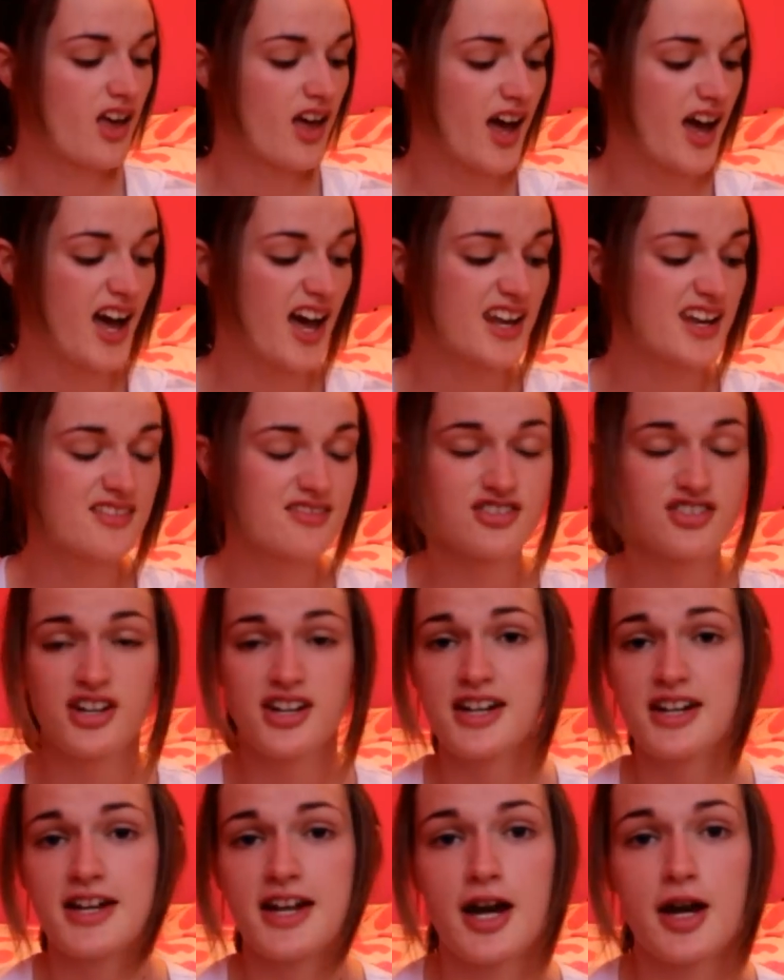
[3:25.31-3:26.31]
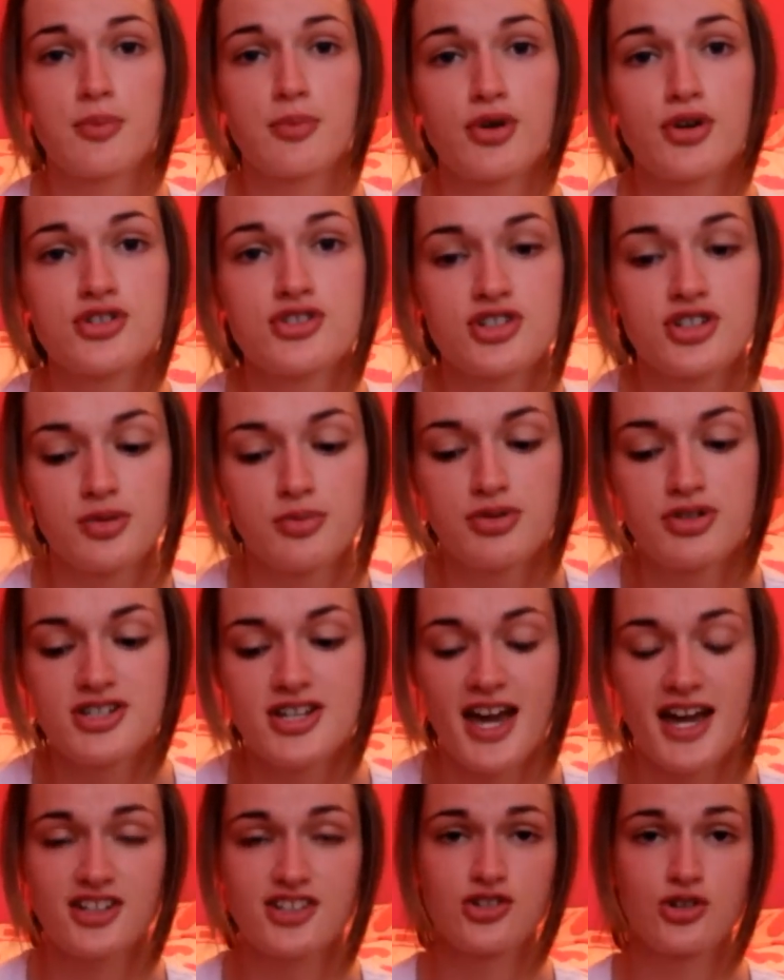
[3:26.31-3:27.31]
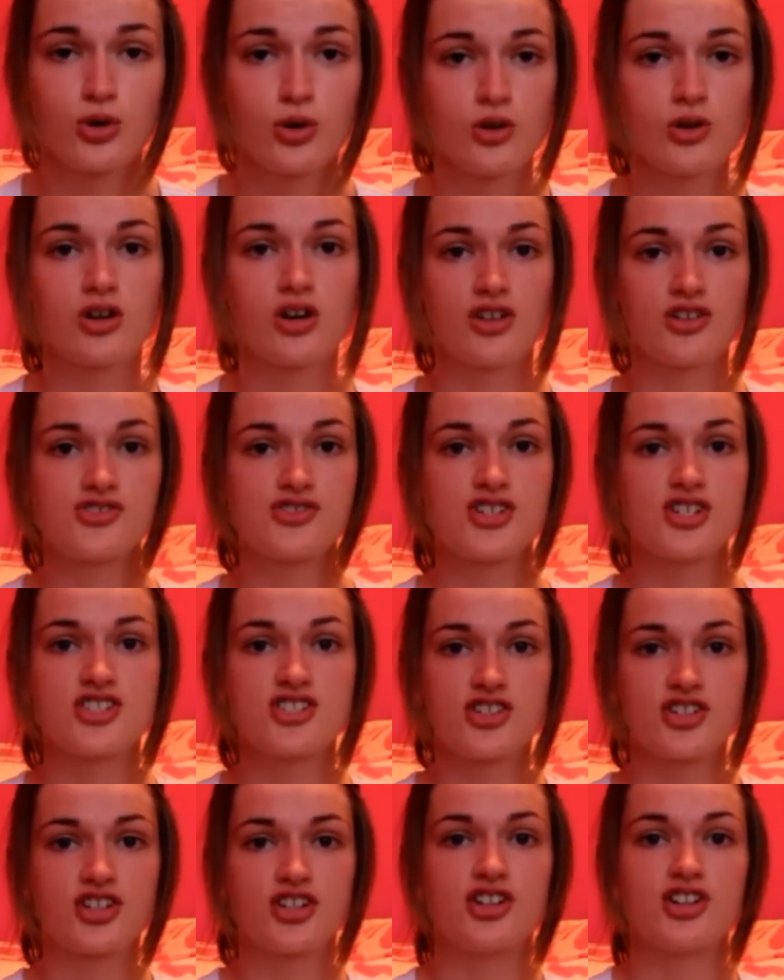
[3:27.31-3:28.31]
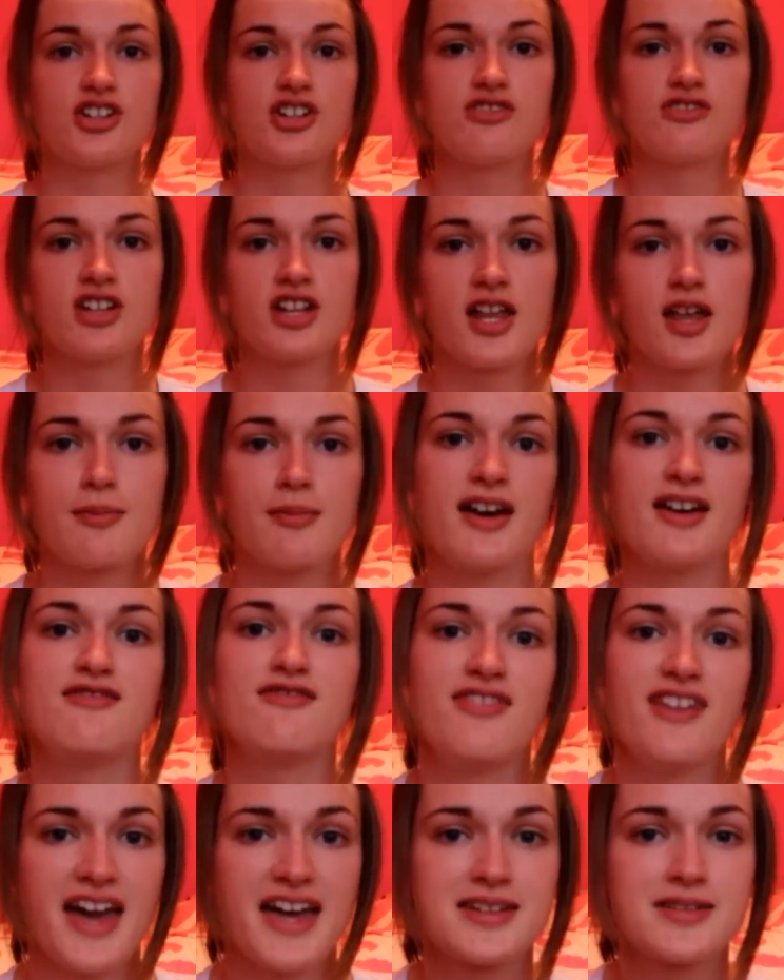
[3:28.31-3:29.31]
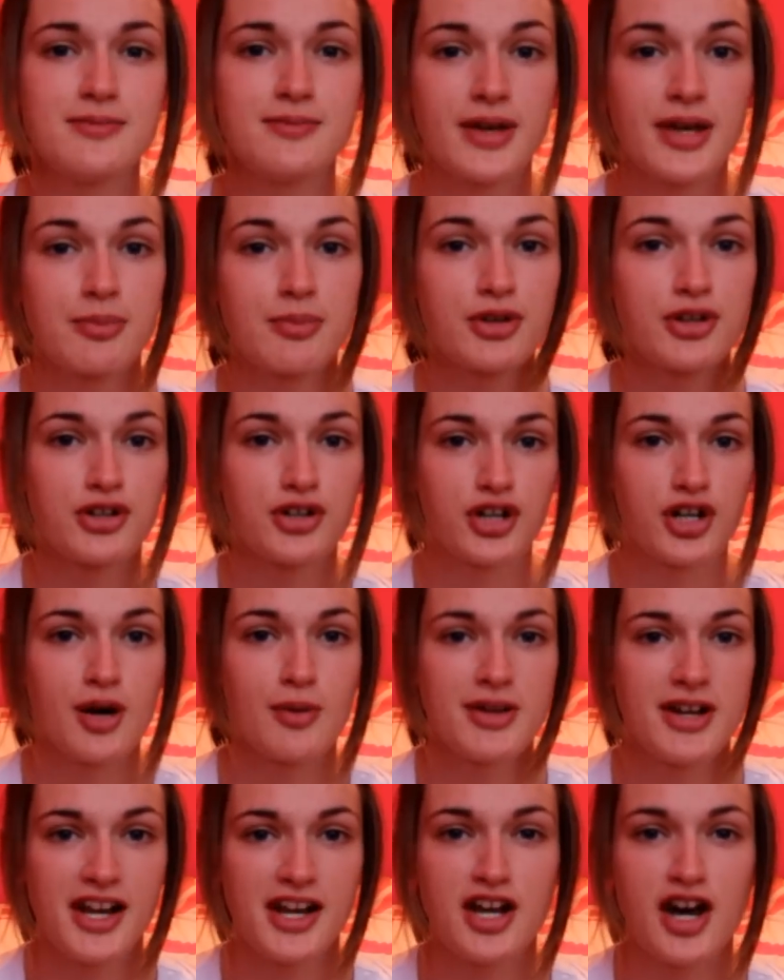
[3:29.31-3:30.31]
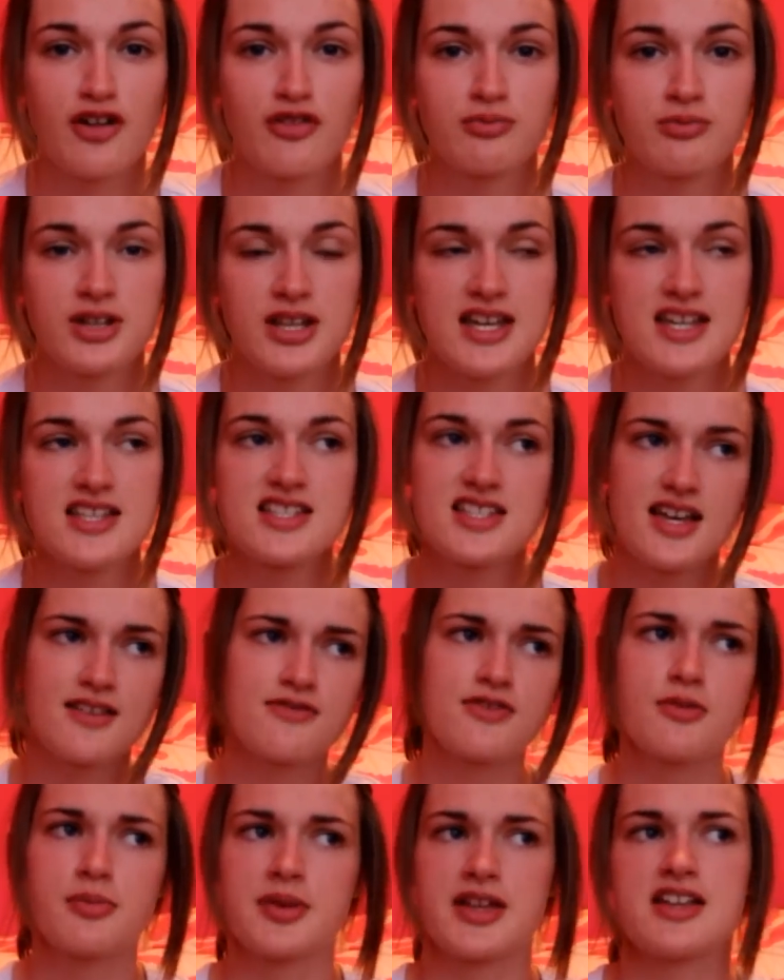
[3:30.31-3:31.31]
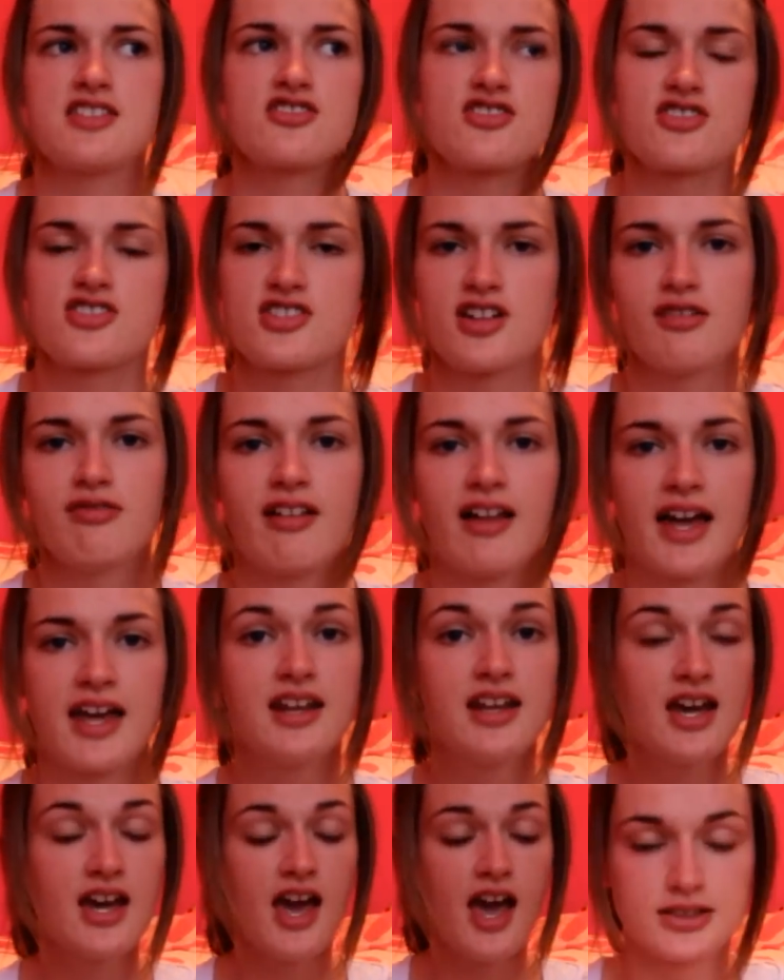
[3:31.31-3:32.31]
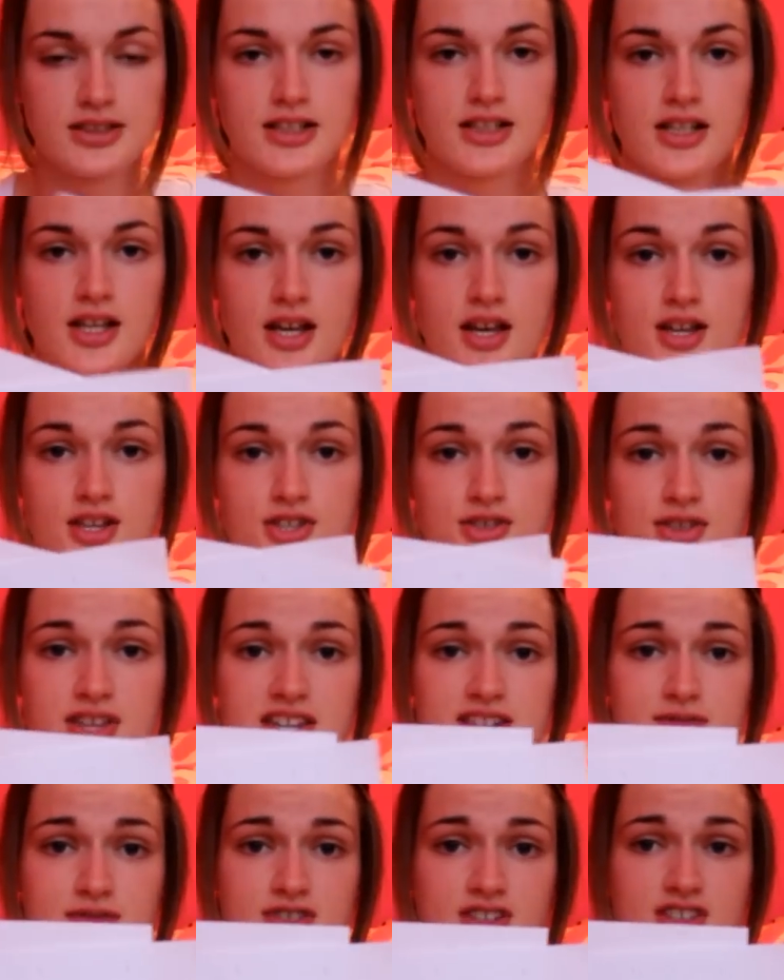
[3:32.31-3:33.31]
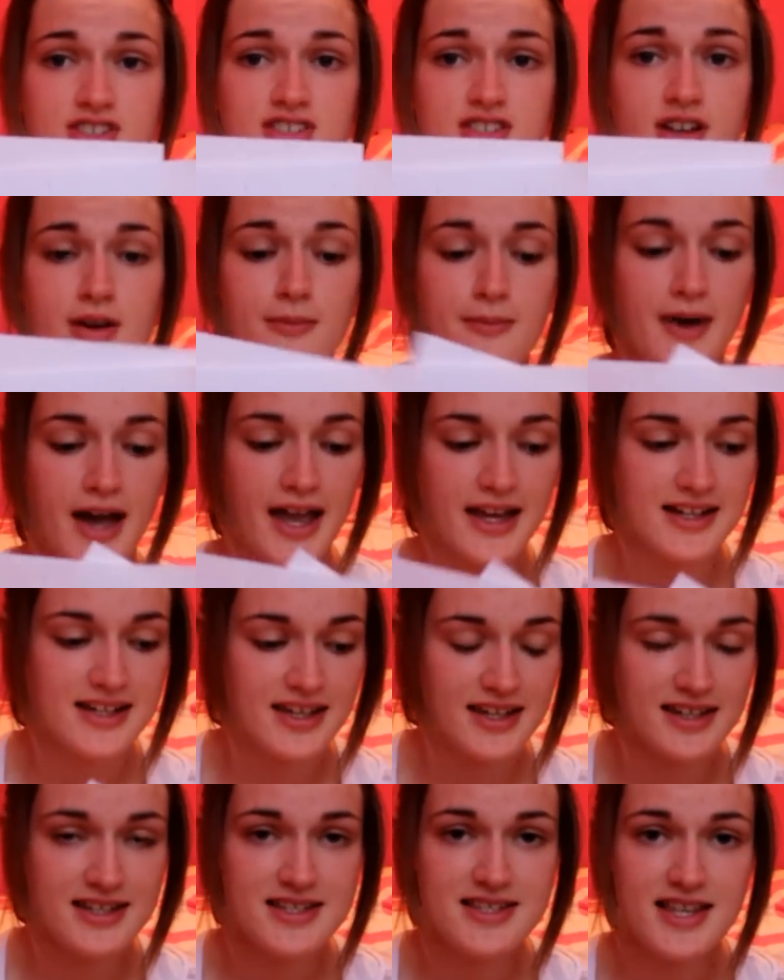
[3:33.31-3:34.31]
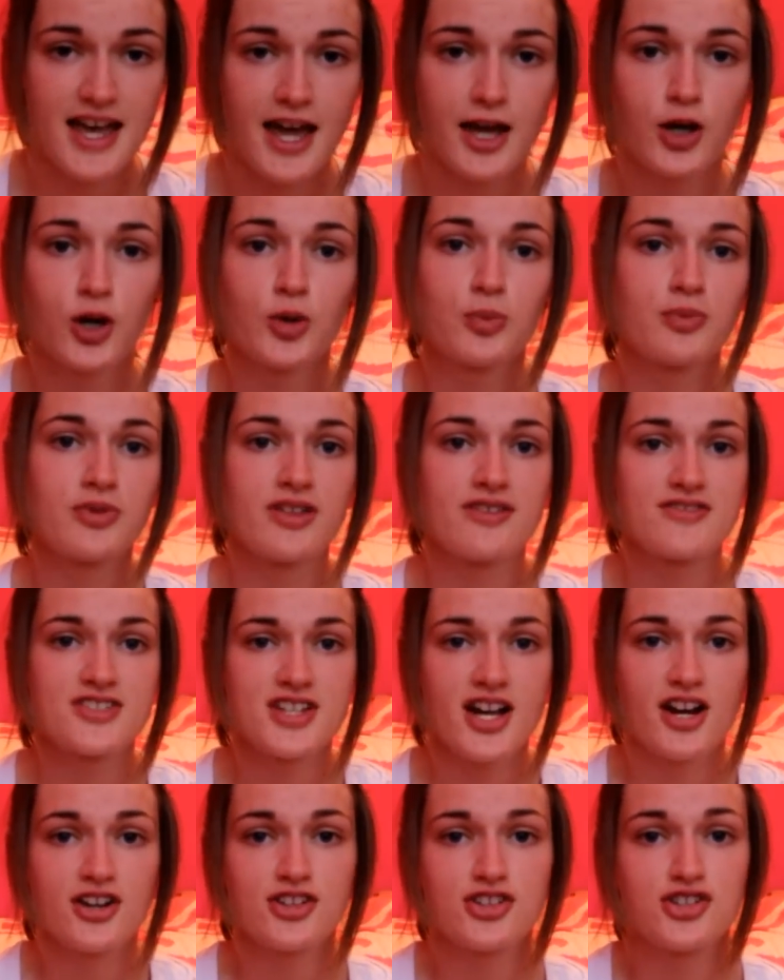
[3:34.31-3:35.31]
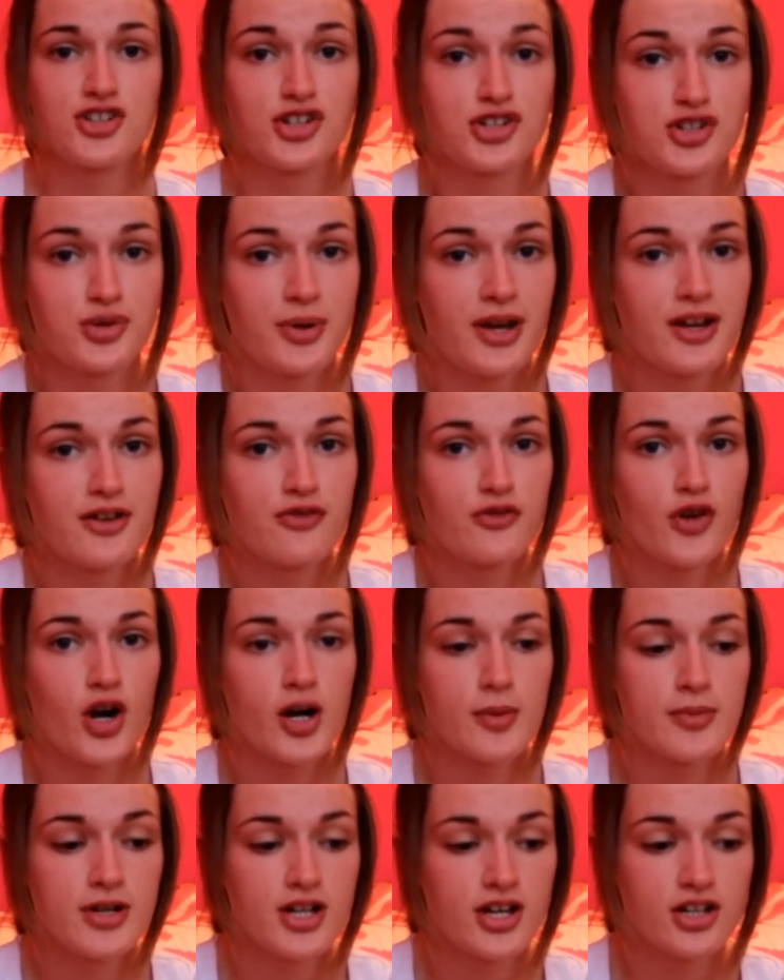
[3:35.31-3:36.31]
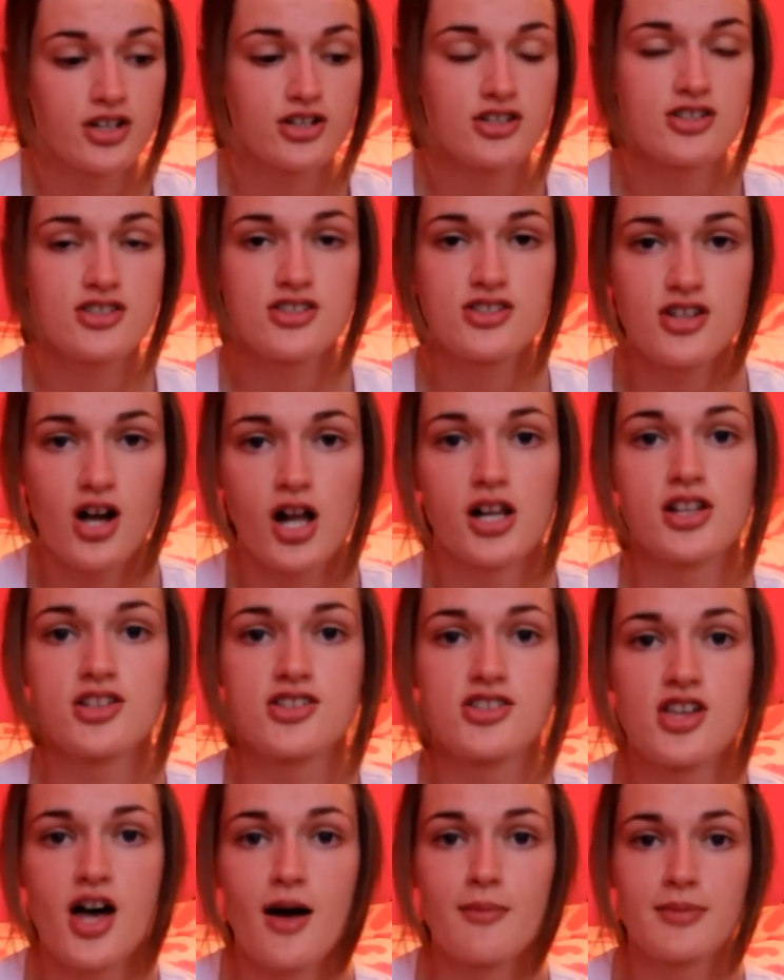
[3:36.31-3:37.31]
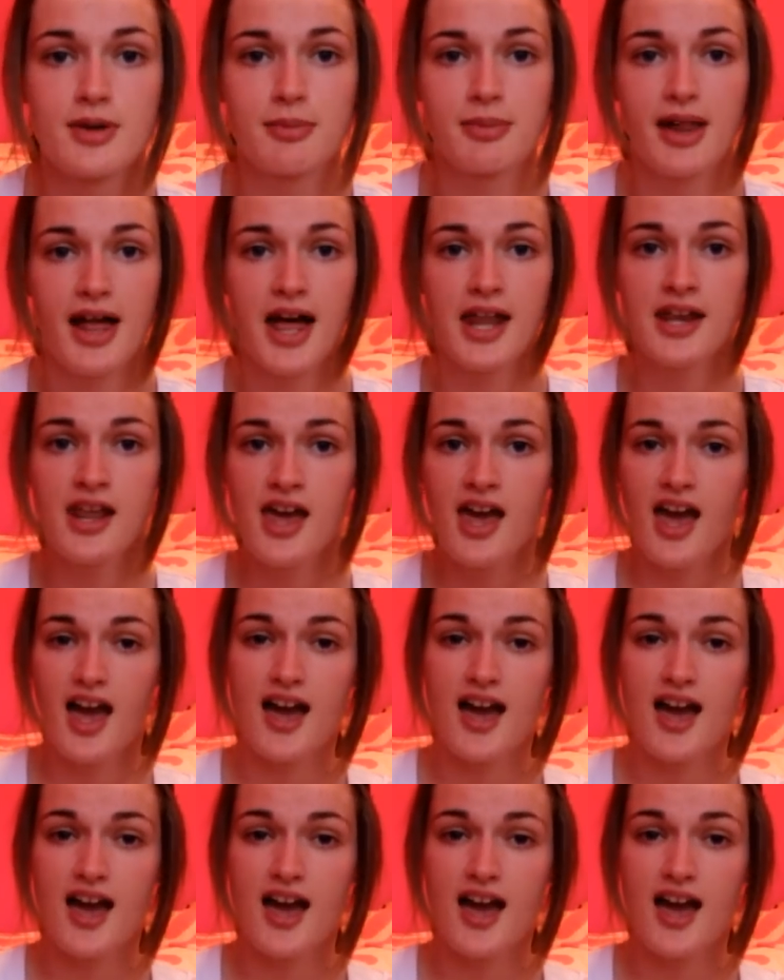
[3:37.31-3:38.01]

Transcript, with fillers: And if you're in an airport, you could protect your whole country's security really by vetting people who are coming in off planes, if the planes are still flying, so these were just some ideas. I hope they've started you on your way to forming a good solid zombie plan.